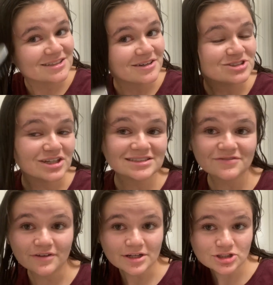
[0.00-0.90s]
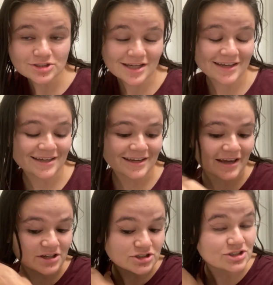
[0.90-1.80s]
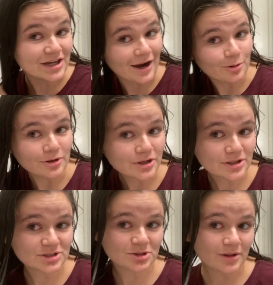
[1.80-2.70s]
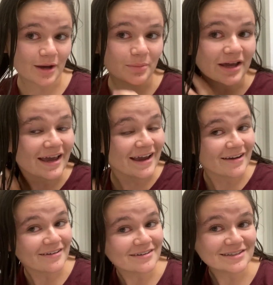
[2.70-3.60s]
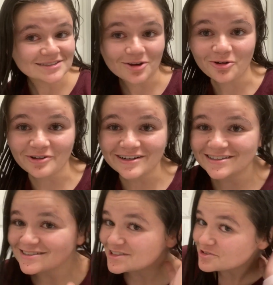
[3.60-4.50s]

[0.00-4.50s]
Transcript: so I just finished taking a shower so that my hair is all ready to